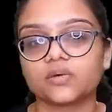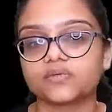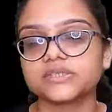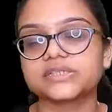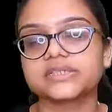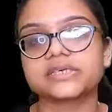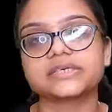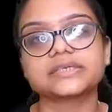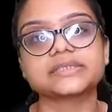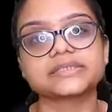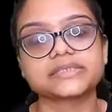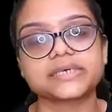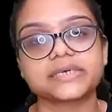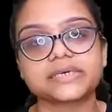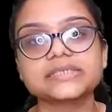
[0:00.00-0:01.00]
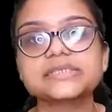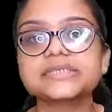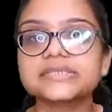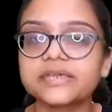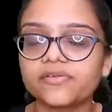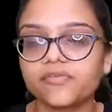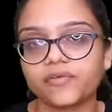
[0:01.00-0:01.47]
obvious that it is taken as
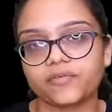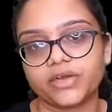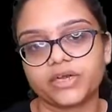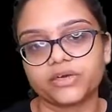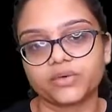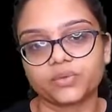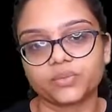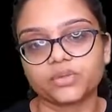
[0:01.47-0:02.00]
self-evident.